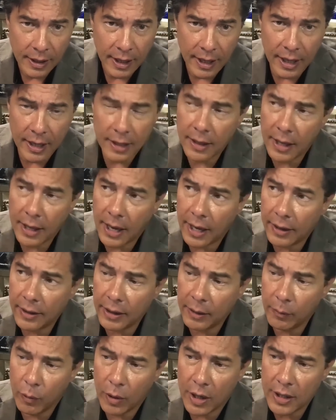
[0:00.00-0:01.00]
in that
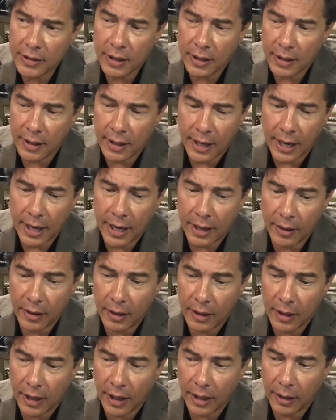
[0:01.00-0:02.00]
it wasn't that
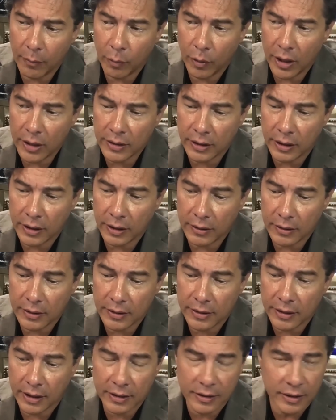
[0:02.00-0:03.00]
I wasn't
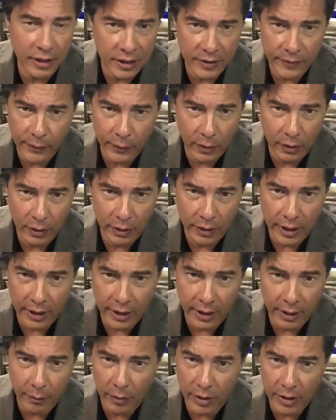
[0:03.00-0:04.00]
successful and
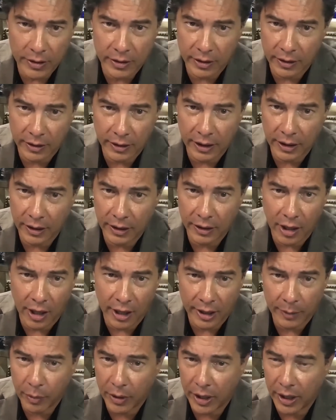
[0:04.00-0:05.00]
I wasn't in
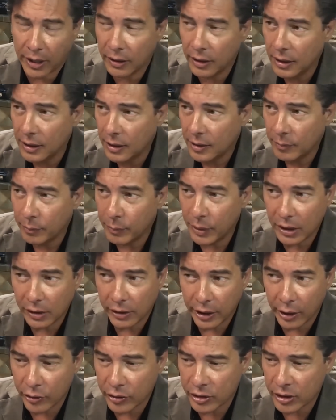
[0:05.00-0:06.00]
occupying big
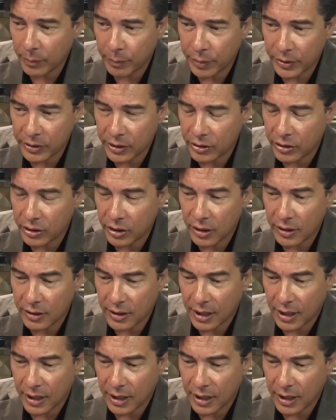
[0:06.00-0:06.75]
leadership positions.